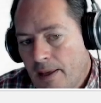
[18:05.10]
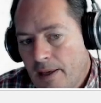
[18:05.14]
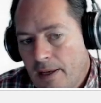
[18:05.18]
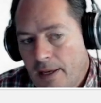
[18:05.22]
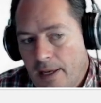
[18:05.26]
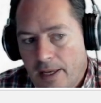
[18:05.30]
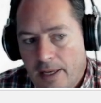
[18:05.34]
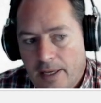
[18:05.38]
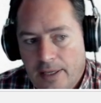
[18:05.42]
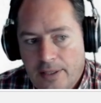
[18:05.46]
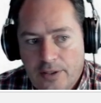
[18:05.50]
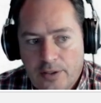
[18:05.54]

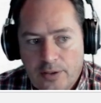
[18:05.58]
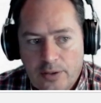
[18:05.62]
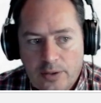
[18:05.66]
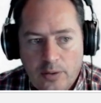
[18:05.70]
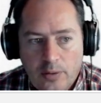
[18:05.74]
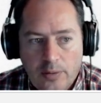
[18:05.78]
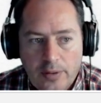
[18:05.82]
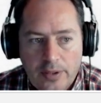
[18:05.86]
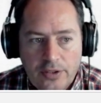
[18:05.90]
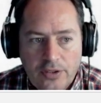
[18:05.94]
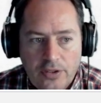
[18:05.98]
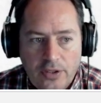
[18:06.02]
and you're
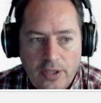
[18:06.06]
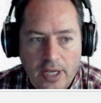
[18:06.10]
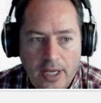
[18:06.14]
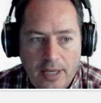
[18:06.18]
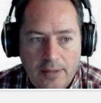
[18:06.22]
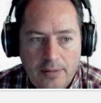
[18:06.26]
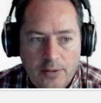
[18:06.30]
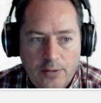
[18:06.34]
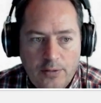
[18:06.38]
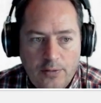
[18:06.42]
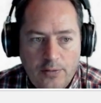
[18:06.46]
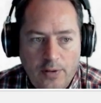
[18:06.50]
going to have
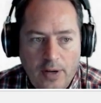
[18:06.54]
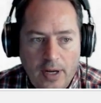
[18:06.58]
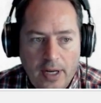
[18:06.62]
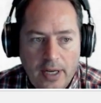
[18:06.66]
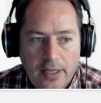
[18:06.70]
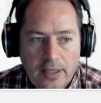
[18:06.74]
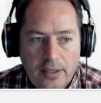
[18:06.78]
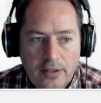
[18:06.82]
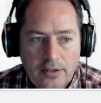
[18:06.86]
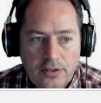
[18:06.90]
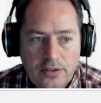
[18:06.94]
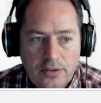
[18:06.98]
a
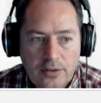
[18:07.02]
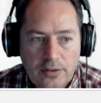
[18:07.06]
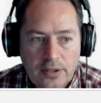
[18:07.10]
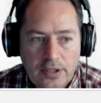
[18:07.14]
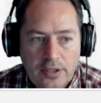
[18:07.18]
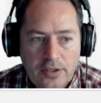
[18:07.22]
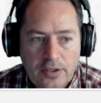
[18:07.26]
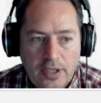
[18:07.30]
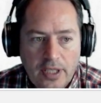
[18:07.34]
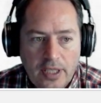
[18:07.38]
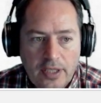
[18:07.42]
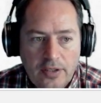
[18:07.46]
file. So in
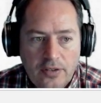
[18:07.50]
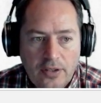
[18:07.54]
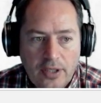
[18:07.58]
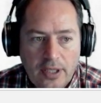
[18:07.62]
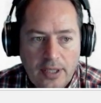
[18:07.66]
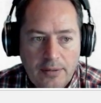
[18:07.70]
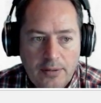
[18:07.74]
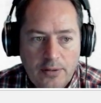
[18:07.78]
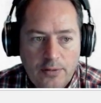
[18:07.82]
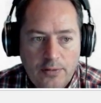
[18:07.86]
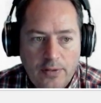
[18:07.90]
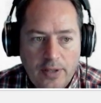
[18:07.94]
this case I
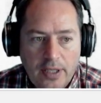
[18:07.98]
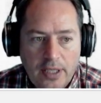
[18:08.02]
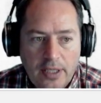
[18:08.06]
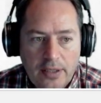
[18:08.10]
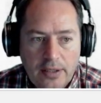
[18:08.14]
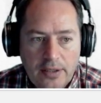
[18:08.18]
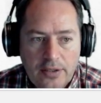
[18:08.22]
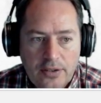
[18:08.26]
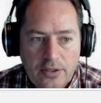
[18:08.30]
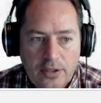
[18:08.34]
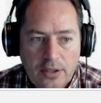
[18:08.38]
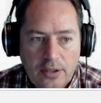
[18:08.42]
have a file
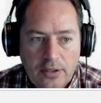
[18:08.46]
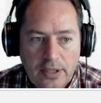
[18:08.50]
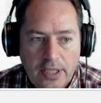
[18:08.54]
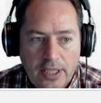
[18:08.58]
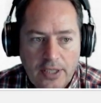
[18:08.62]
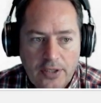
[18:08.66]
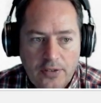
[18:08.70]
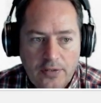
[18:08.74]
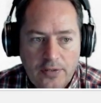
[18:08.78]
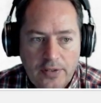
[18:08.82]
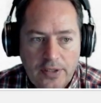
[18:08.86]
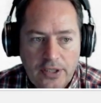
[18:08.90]
that's called
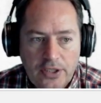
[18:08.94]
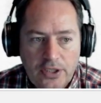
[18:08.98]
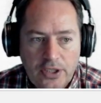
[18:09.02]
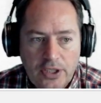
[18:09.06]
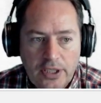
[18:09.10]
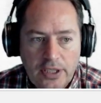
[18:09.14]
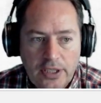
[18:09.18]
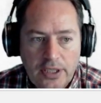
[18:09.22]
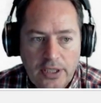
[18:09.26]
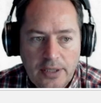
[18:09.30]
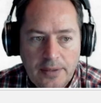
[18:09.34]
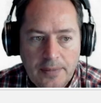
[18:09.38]

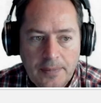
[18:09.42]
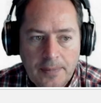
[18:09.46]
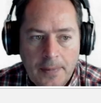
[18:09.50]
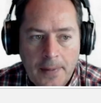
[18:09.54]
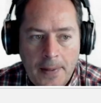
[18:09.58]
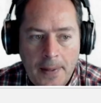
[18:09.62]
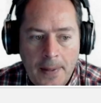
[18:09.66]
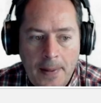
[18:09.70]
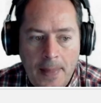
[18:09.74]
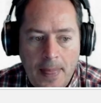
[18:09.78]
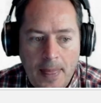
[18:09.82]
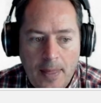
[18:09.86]
SVG,
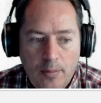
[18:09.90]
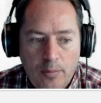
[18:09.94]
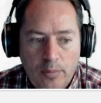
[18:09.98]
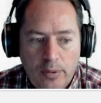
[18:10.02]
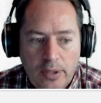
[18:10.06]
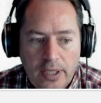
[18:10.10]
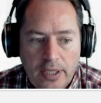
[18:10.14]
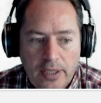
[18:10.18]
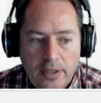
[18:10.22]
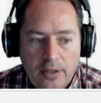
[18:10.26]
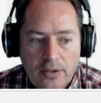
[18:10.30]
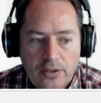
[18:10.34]
but
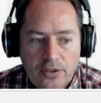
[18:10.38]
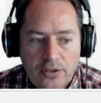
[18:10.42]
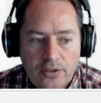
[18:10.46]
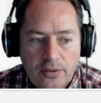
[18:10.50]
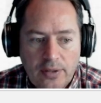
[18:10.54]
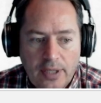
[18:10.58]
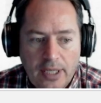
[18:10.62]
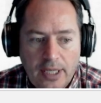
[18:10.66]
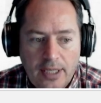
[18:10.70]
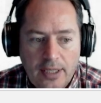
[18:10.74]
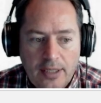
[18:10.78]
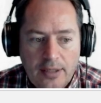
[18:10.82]
I also
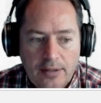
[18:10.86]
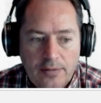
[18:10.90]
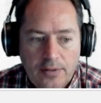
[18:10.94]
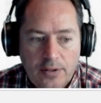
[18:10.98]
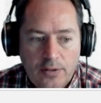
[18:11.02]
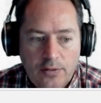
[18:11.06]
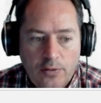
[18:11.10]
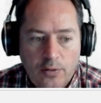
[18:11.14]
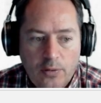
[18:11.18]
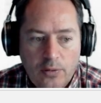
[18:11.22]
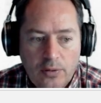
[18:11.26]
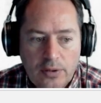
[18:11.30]
have a
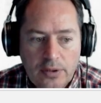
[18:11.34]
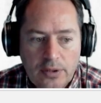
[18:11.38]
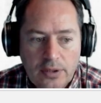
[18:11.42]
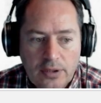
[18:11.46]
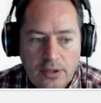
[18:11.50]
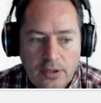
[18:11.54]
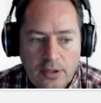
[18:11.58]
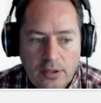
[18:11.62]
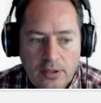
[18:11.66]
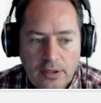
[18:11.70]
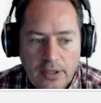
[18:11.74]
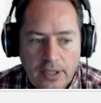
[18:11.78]
folder
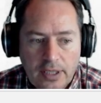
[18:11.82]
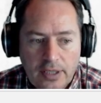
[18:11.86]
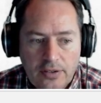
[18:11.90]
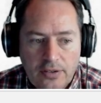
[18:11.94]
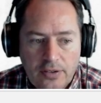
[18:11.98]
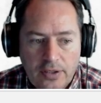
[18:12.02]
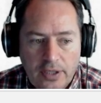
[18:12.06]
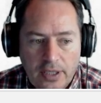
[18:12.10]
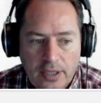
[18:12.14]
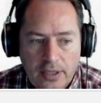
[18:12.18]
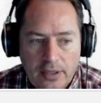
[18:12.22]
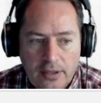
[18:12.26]
called
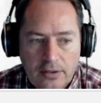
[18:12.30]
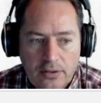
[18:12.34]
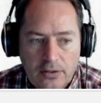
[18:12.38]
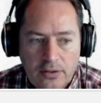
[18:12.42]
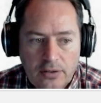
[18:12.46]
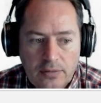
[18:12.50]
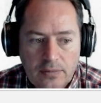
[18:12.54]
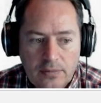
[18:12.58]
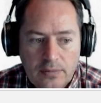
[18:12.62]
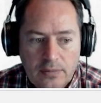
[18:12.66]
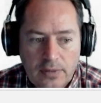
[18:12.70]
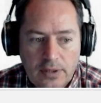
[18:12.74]
STLs.
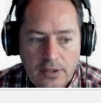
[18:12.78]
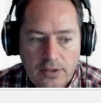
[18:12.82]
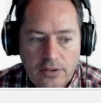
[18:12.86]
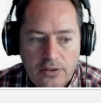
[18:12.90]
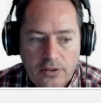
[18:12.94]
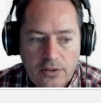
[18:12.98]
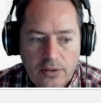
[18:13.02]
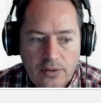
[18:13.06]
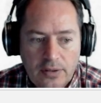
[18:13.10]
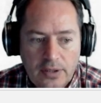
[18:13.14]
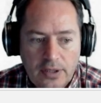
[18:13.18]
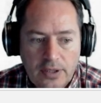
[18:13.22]
And
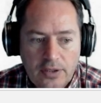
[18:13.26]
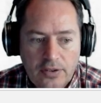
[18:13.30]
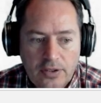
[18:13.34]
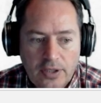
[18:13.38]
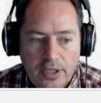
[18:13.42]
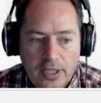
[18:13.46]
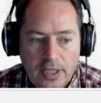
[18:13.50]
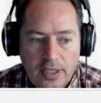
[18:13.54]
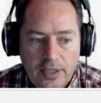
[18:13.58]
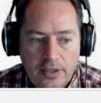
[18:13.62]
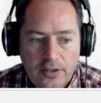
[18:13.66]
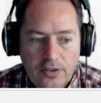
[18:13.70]
so in this
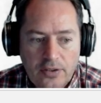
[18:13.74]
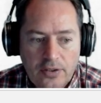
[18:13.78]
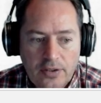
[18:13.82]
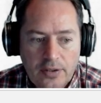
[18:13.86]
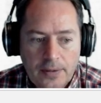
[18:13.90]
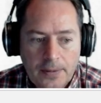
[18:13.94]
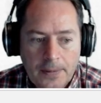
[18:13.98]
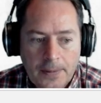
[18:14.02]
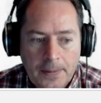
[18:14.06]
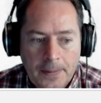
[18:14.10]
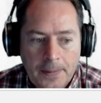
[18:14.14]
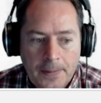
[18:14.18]
case,
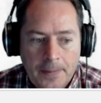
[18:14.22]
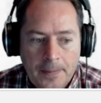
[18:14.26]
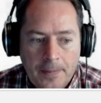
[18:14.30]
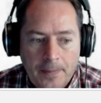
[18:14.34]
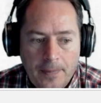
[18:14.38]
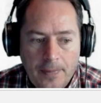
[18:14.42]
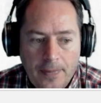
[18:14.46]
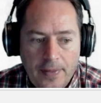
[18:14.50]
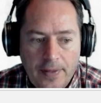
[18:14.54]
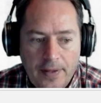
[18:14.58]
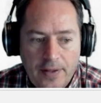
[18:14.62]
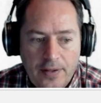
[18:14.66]

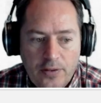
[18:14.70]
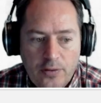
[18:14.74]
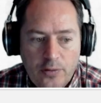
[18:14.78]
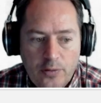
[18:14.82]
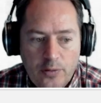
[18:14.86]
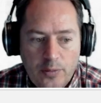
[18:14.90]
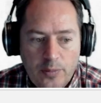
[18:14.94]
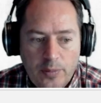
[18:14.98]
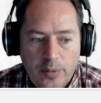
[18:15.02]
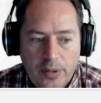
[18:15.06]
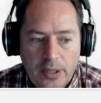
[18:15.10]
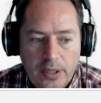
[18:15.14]
this
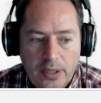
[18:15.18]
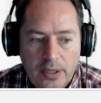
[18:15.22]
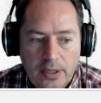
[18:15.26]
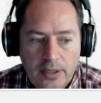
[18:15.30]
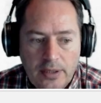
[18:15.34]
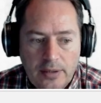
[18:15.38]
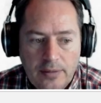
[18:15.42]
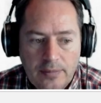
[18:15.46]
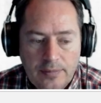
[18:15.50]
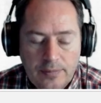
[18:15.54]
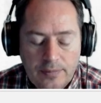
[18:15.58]
would be